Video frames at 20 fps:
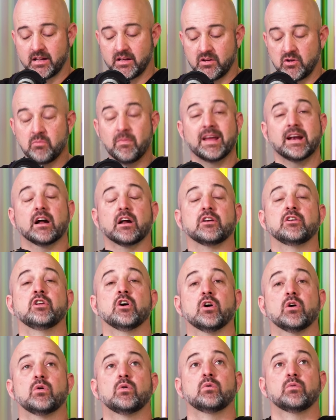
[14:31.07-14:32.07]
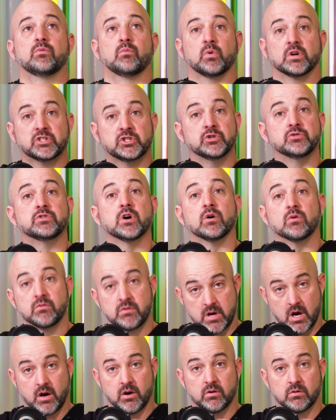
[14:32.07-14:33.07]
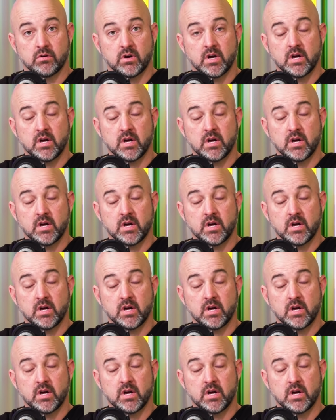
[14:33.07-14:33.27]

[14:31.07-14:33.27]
you may not know what you don't know.